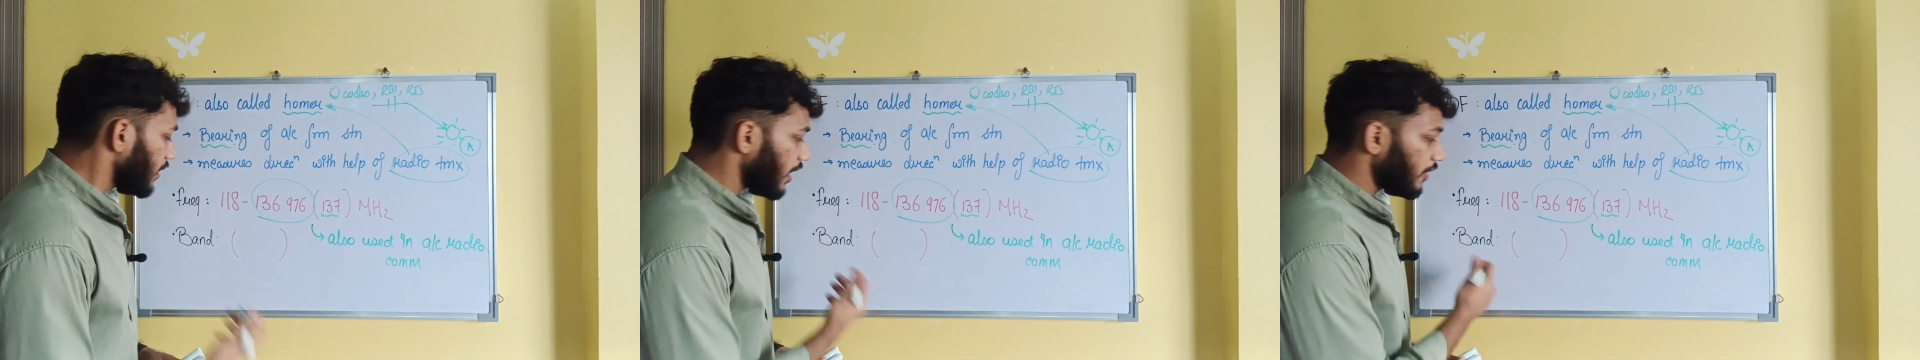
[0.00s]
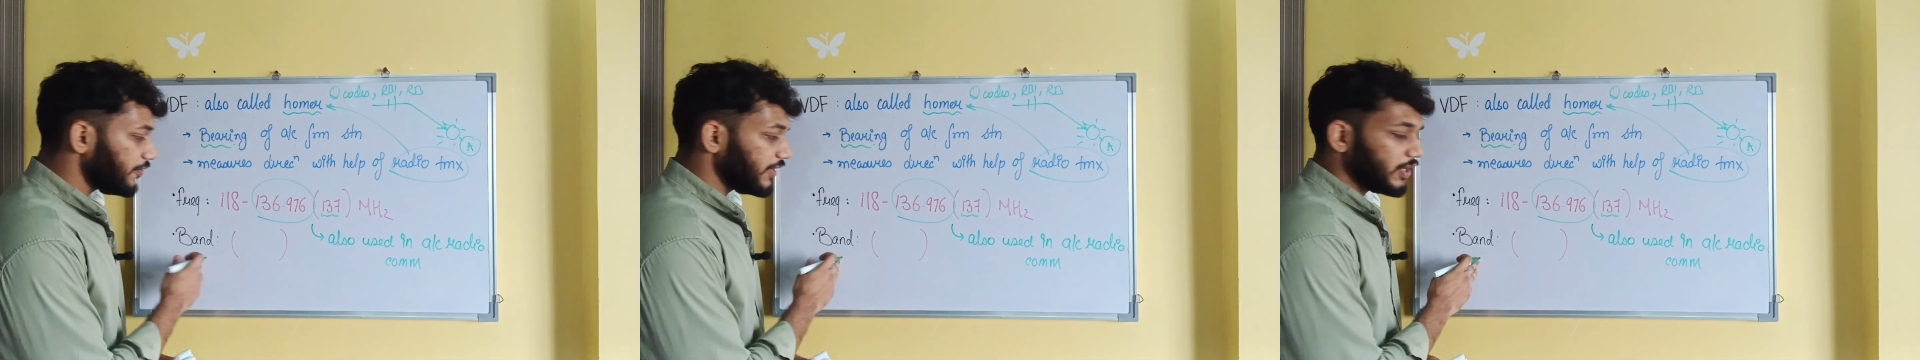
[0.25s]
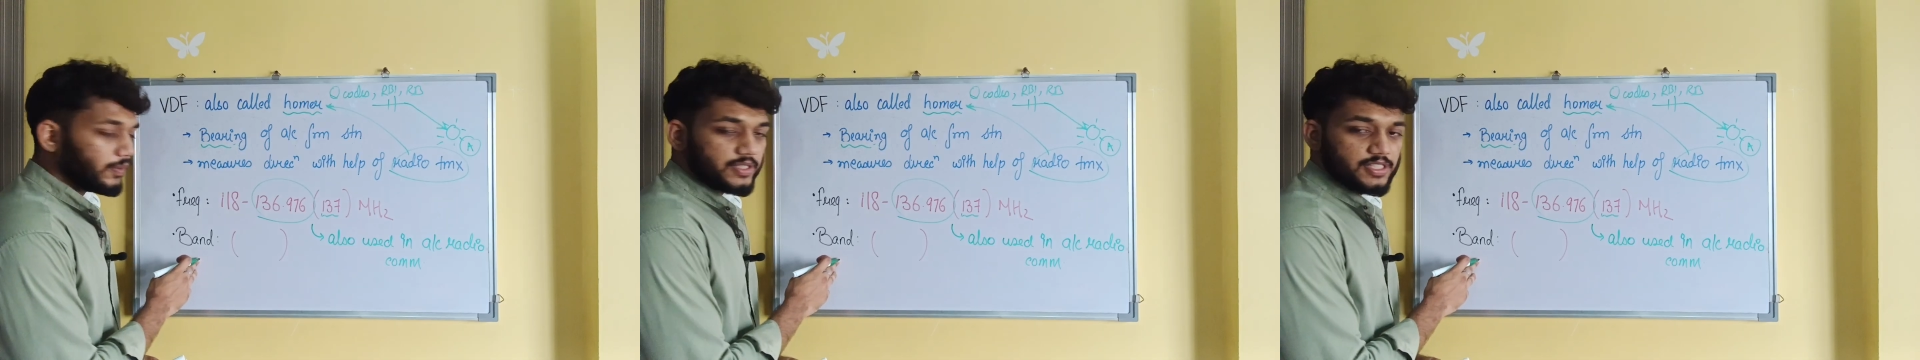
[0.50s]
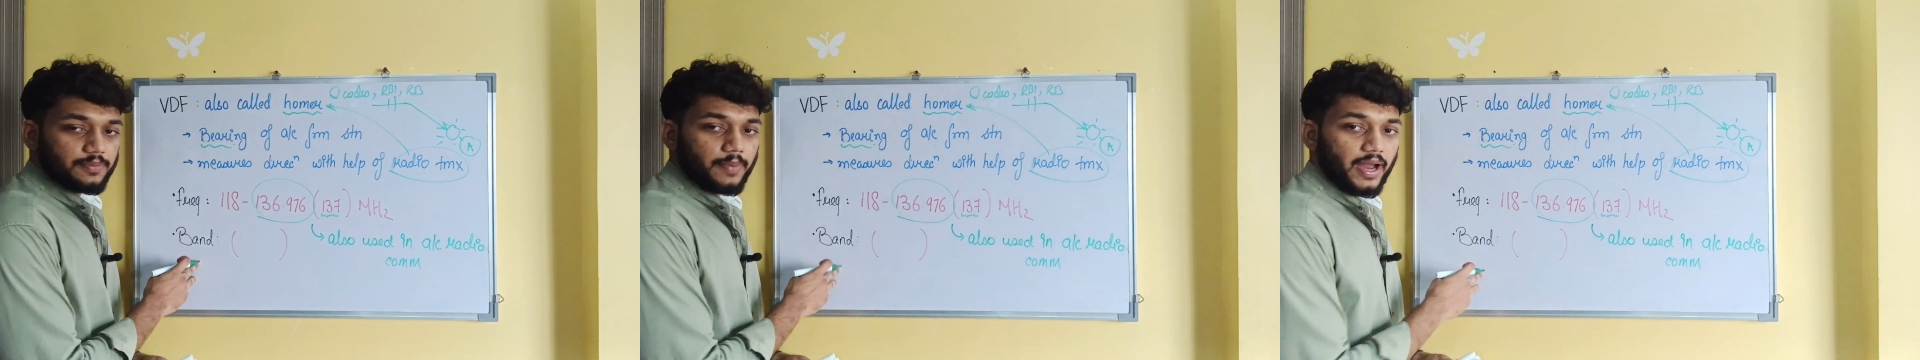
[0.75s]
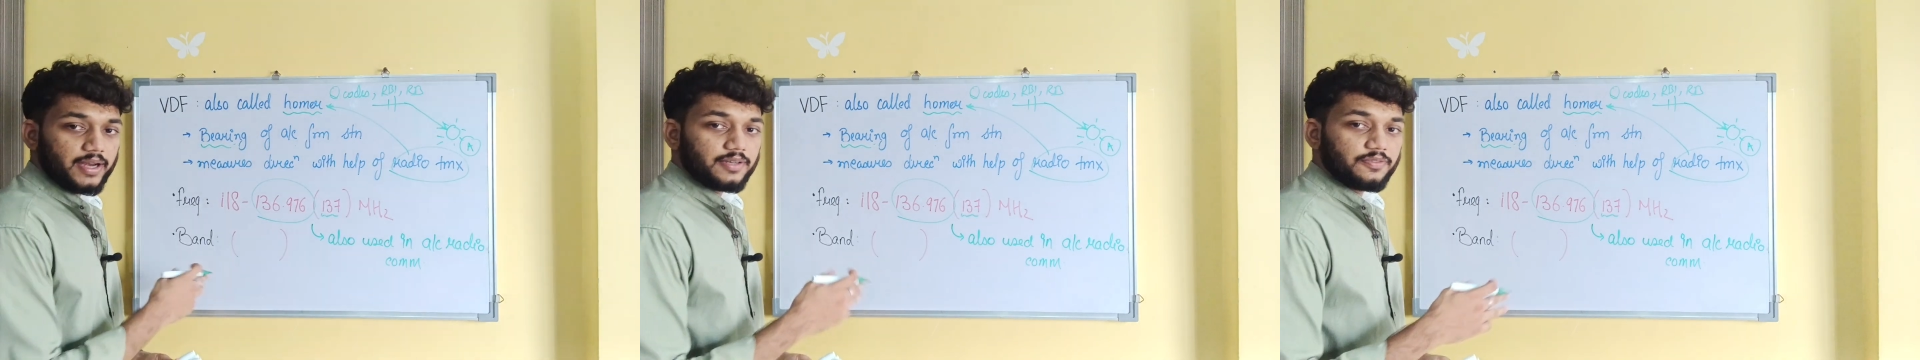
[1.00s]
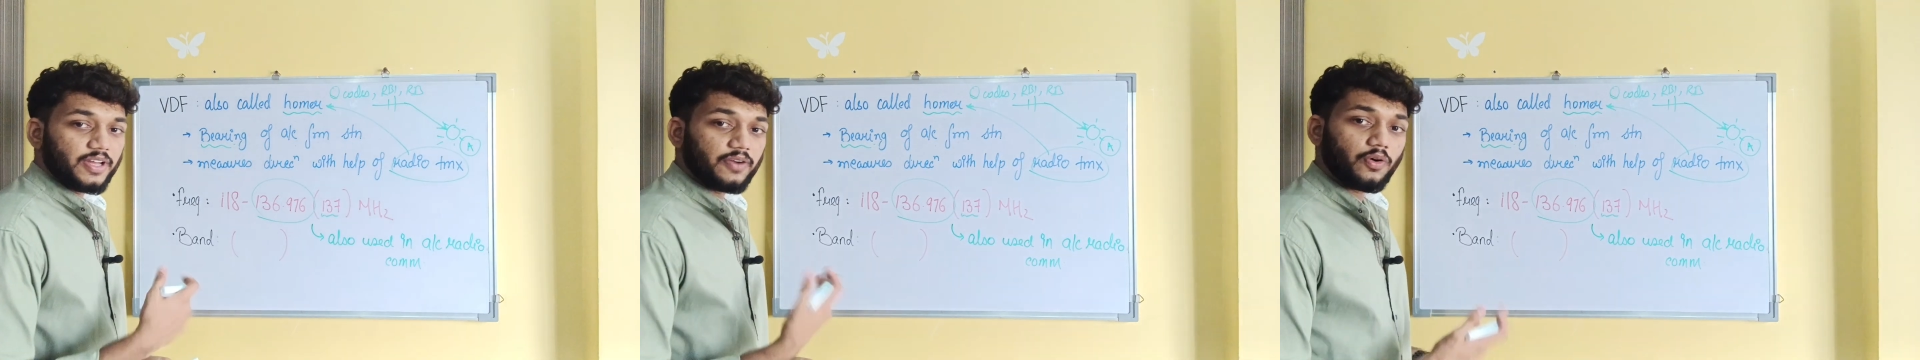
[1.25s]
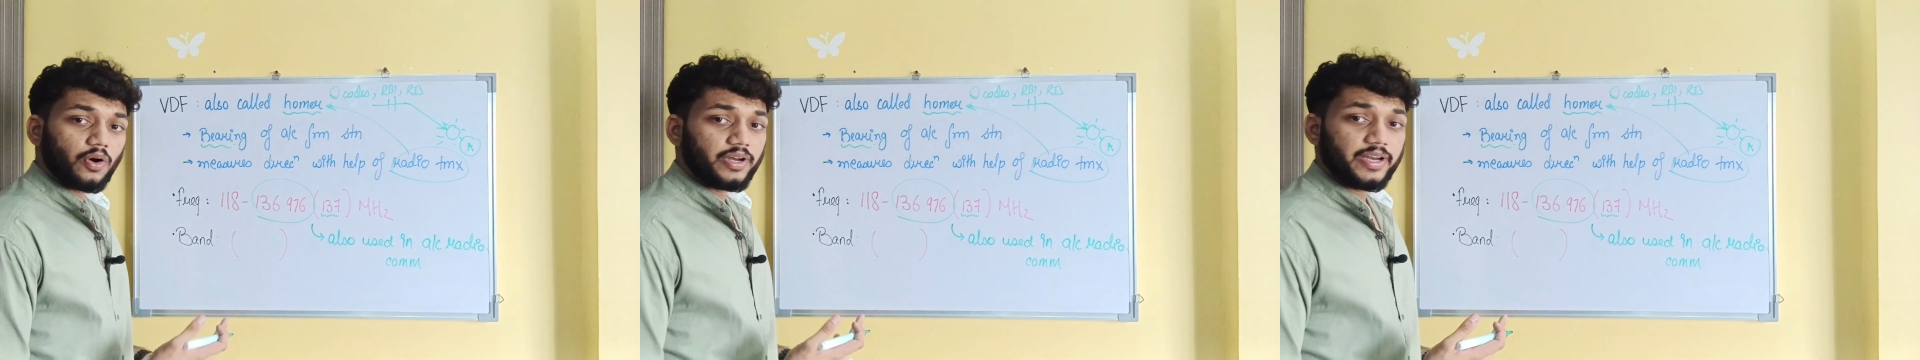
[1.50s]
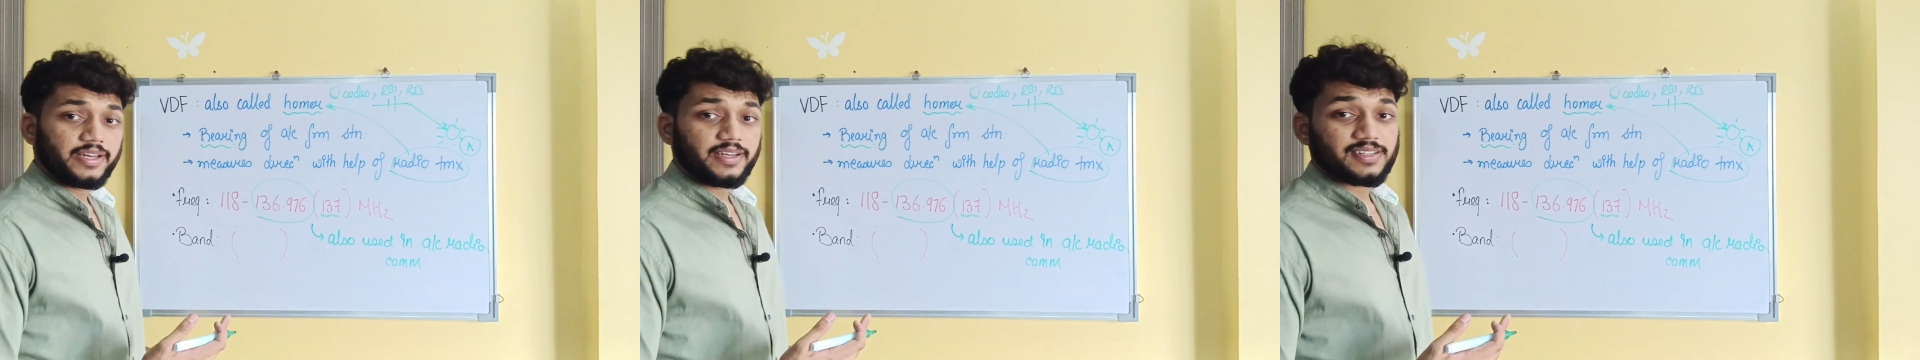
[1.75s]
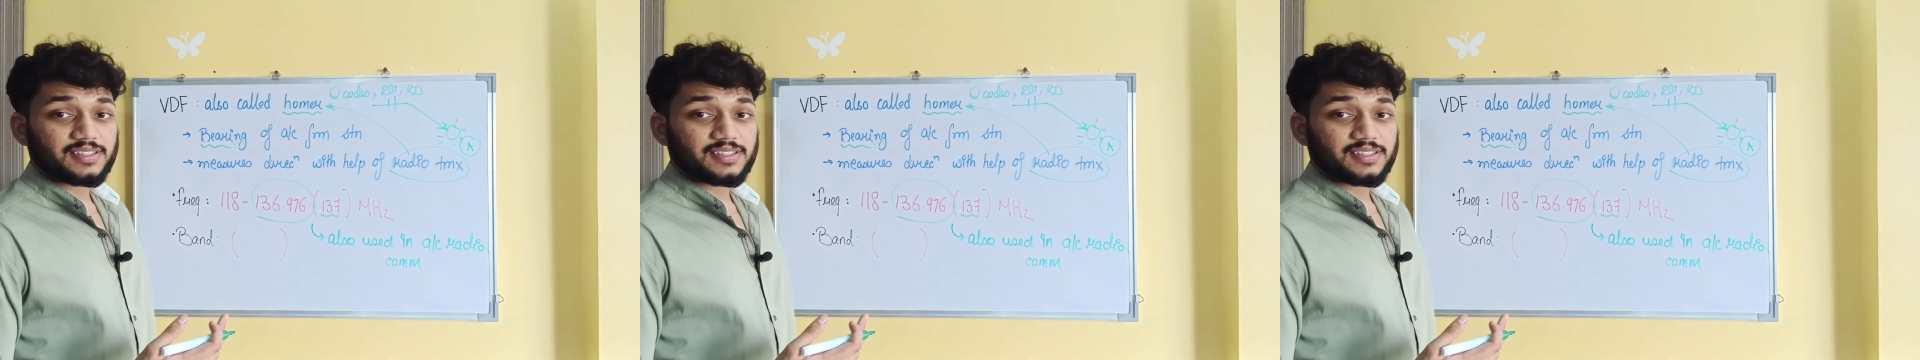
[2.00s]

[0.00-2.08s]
Now frequency band, we have already